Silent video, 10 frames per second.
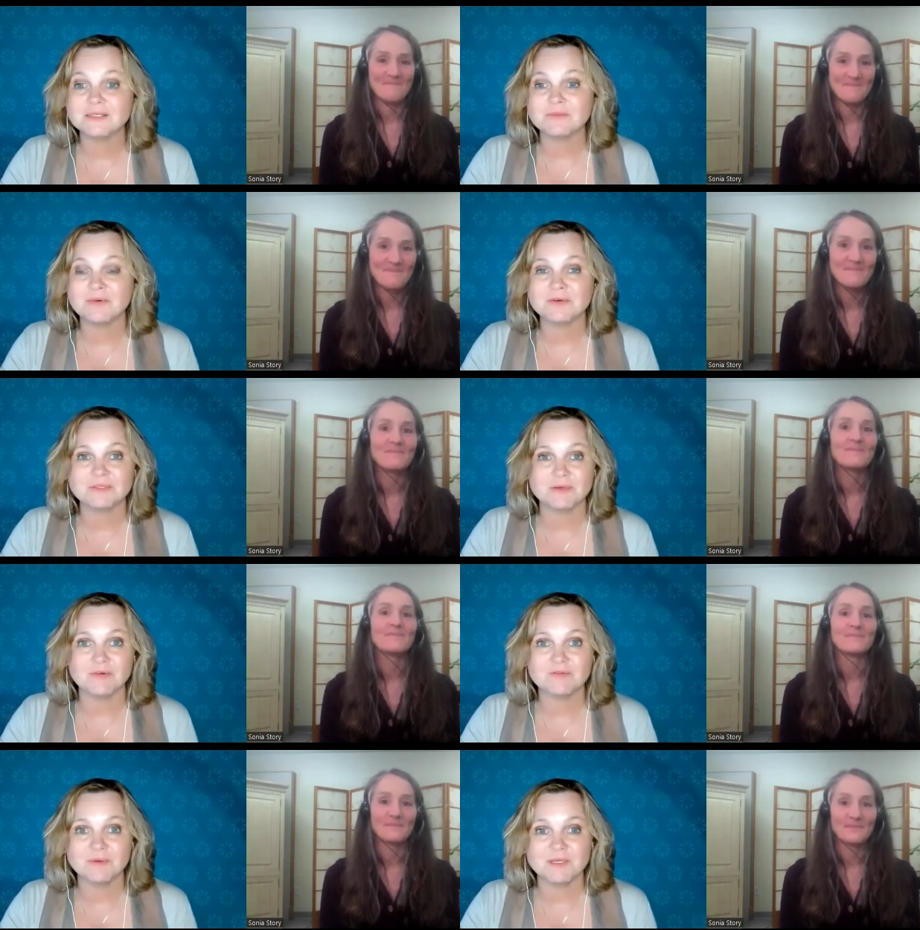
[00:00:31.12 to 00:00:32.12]
Speaker 1: Symposium
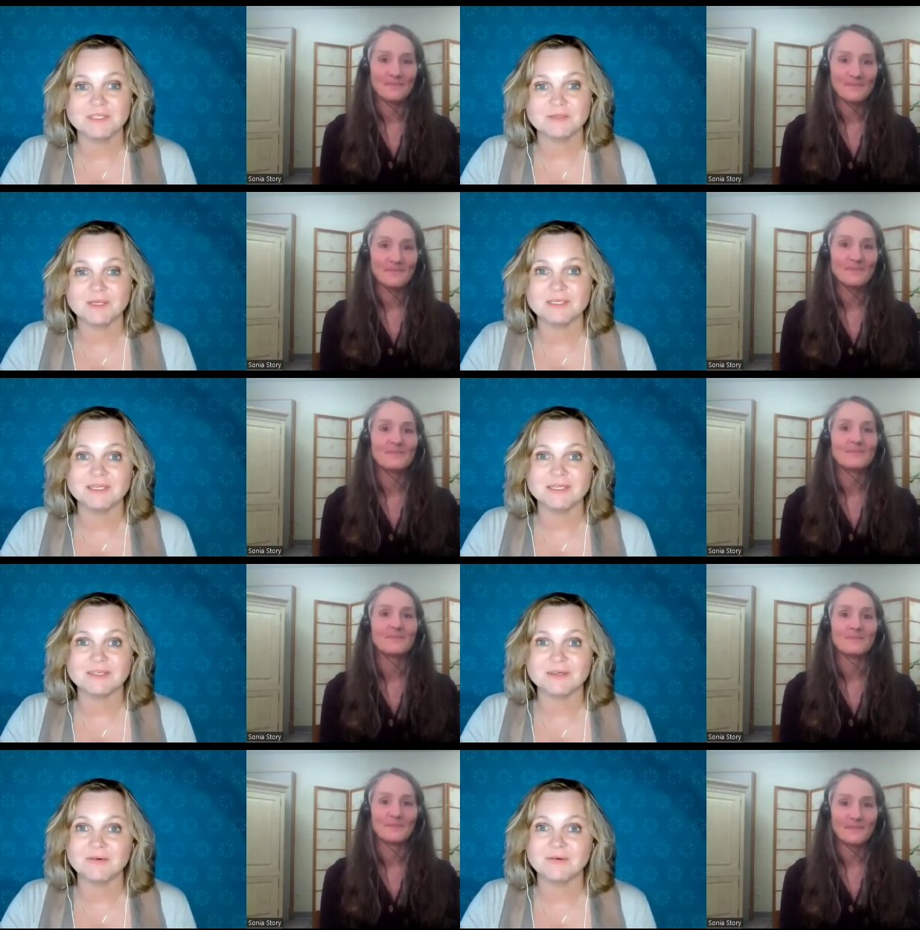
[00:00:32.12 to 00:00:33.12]
of
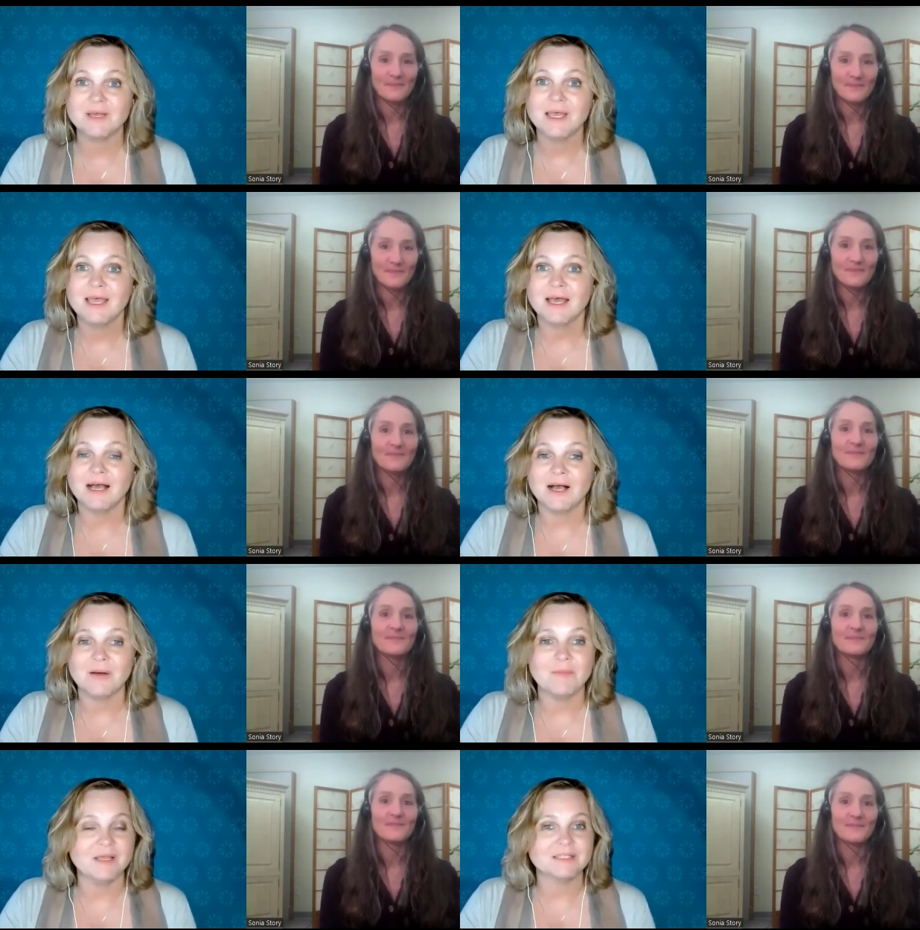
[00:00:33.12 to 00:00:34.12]
2022.
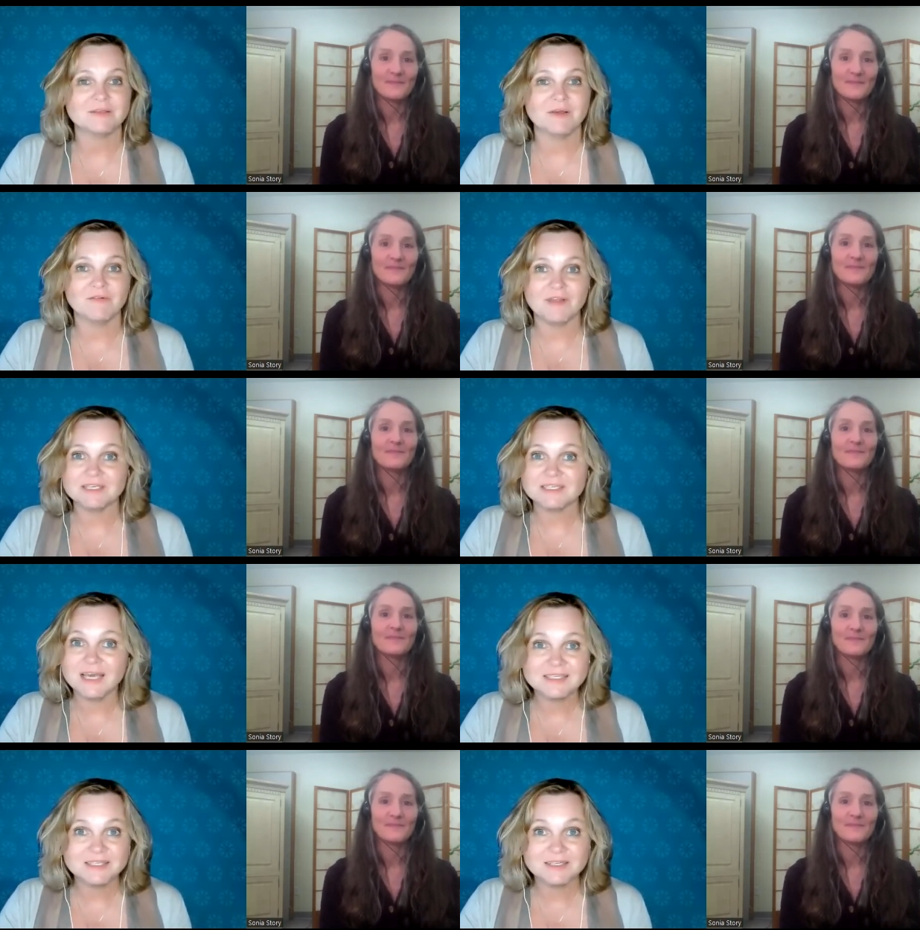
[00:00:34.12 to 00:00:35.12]
Um, it's
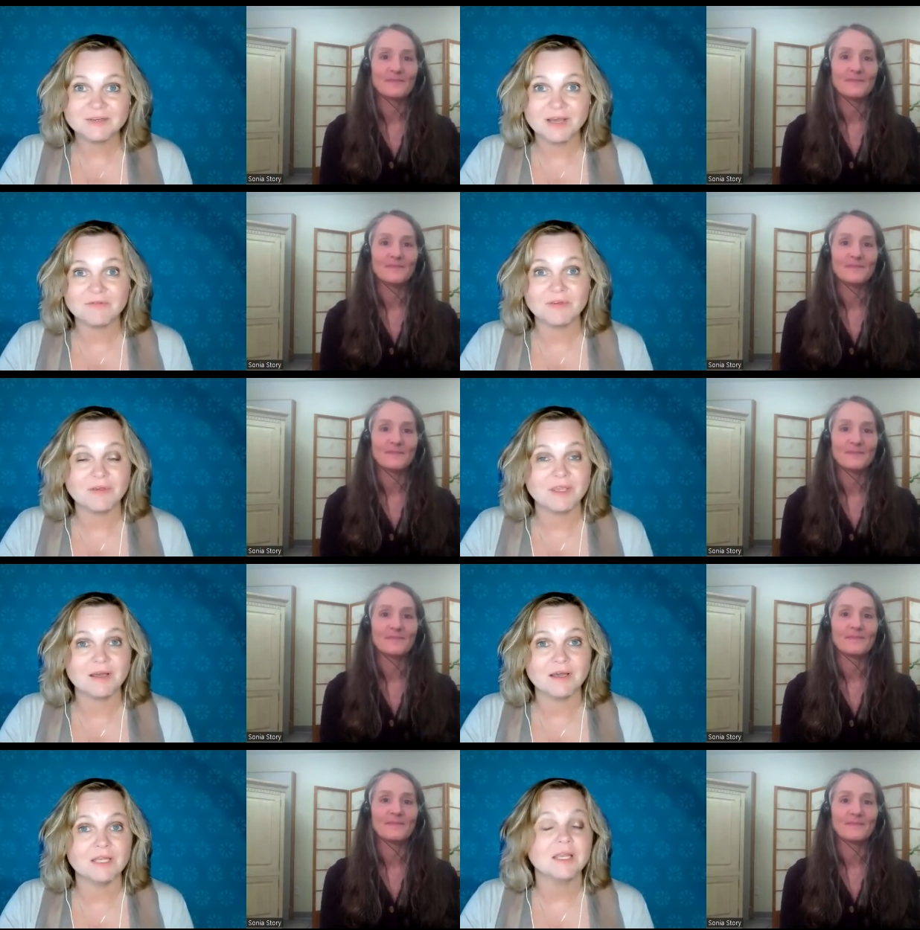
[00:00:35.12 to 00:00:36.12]
fantastic to have you
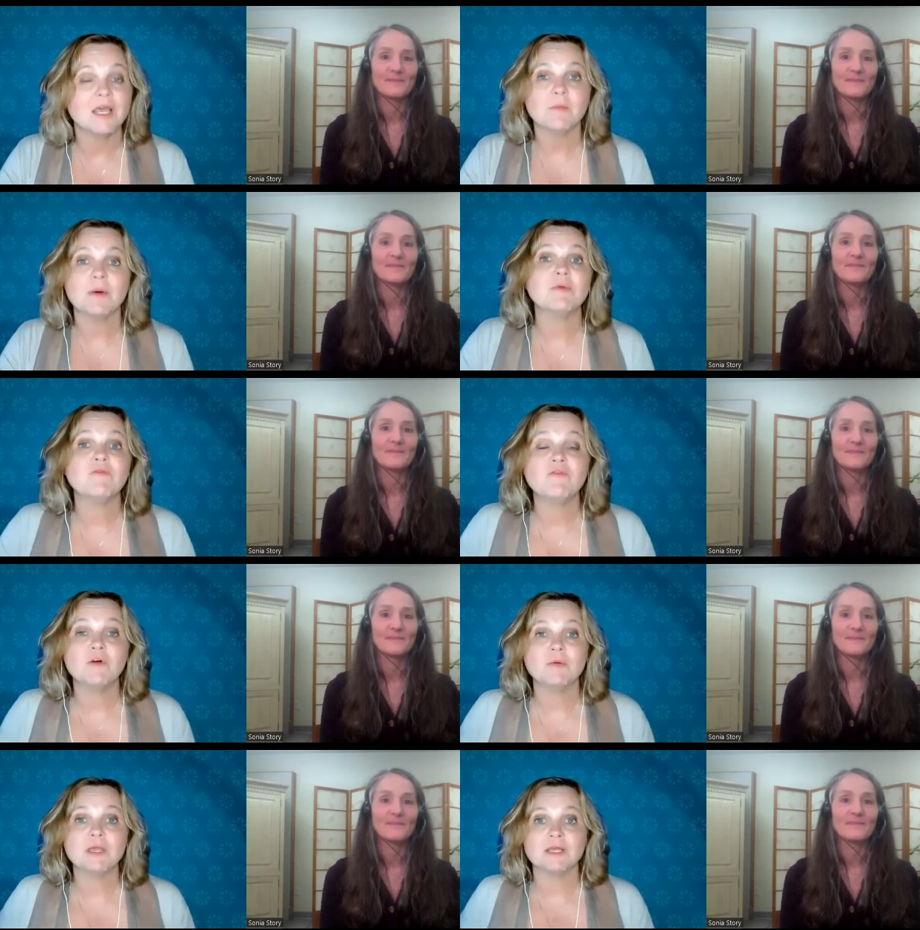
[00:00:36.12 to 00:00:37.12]
here. And but
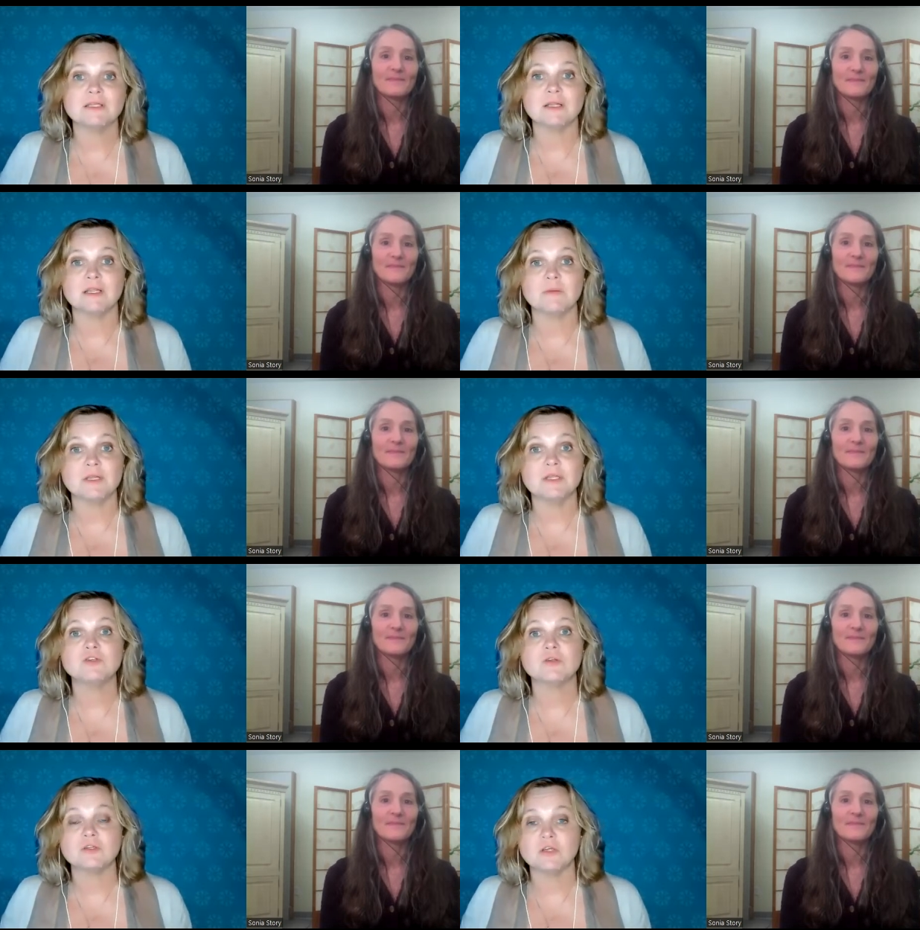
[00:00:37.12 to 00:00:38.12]
before we get a little bit
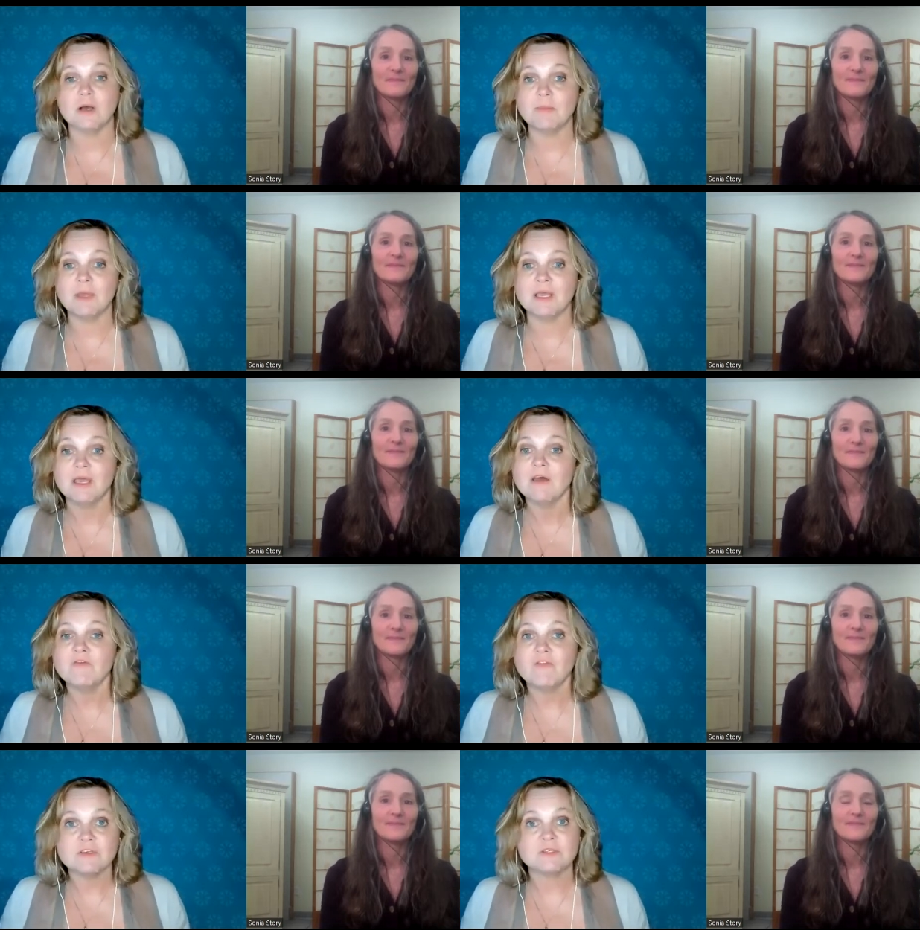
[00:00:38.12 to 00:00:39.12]
into the topic,
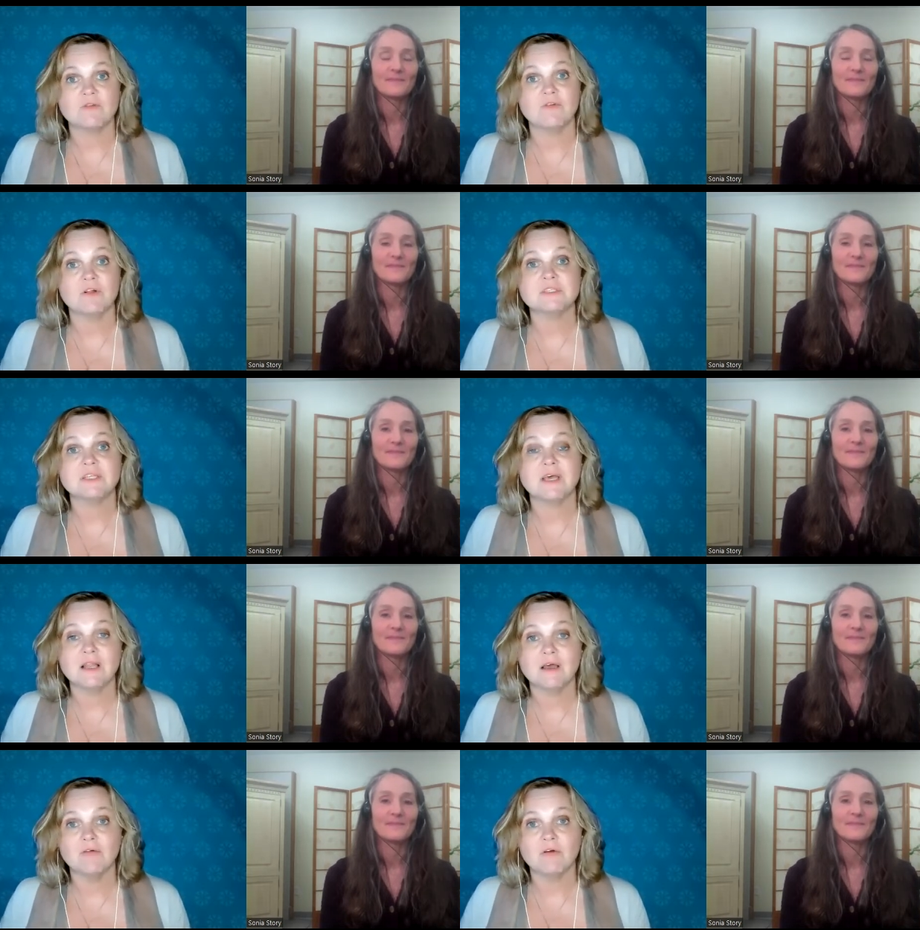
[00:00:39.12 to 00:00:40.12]
first of all,
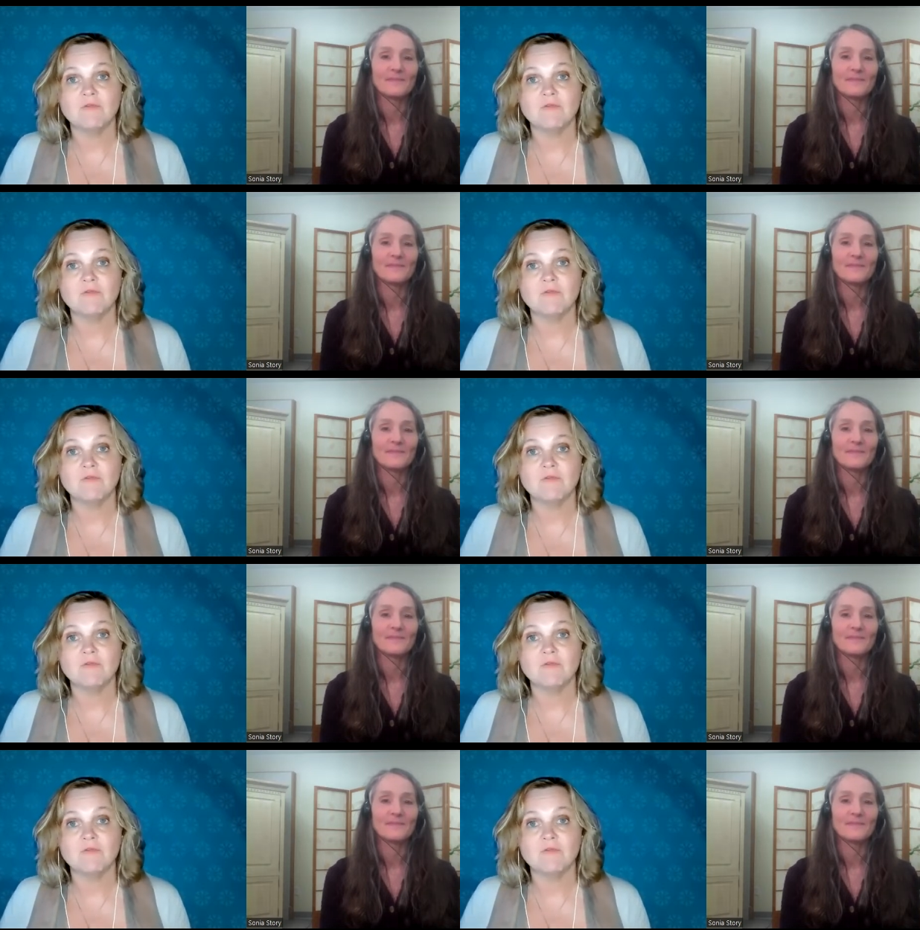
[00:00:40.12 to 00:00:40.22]
tell our